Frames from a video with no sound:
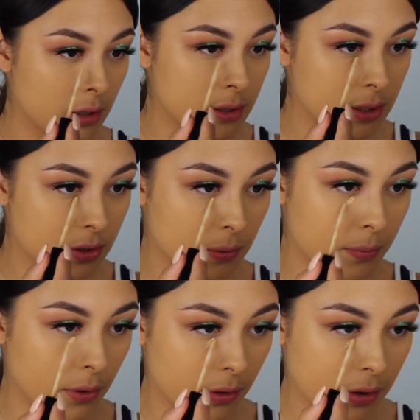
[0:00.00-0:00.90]
because these are
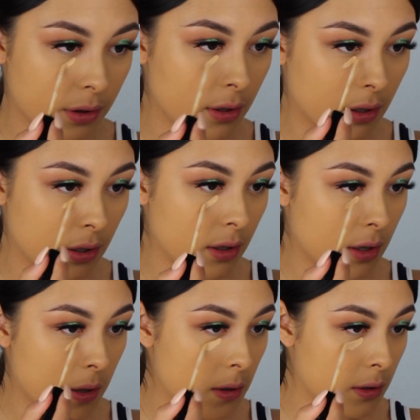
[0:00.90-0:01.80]
both
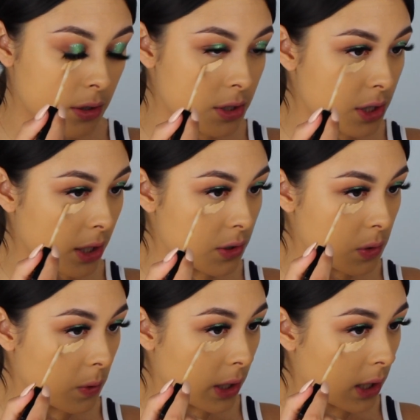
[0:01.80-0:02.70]
shade
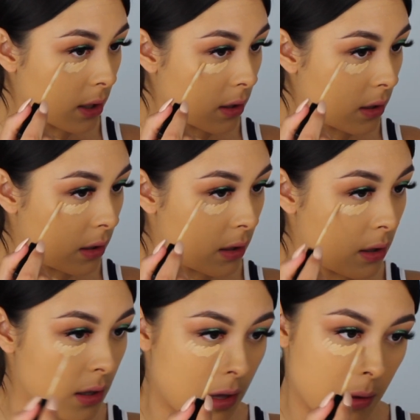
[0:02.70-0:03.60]
20.
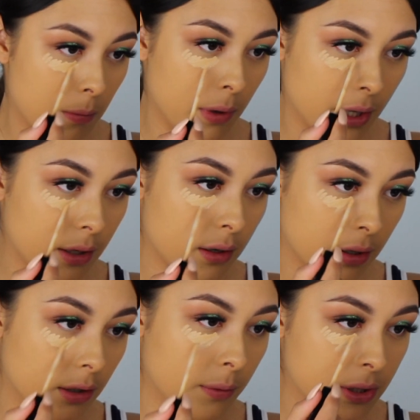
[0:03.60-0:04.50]
But
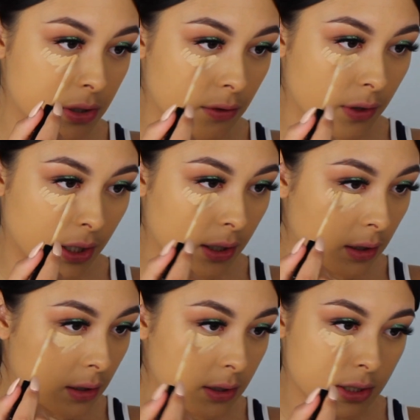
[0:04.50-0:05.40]
it'll be so funny
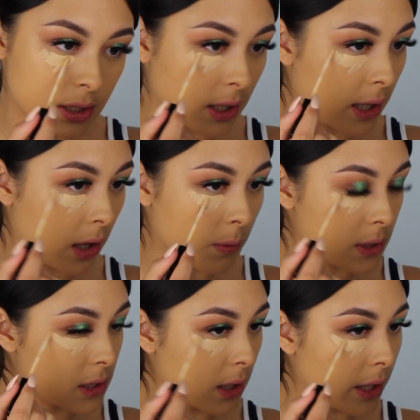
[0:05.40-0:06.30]
to see how
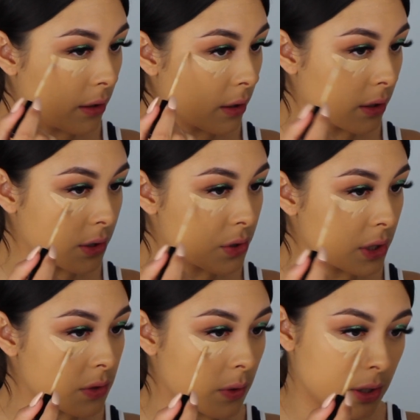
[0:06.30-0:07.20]
much lighter the
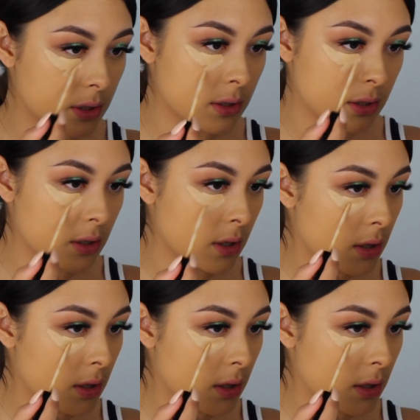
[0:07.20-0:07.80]
Catrice one is.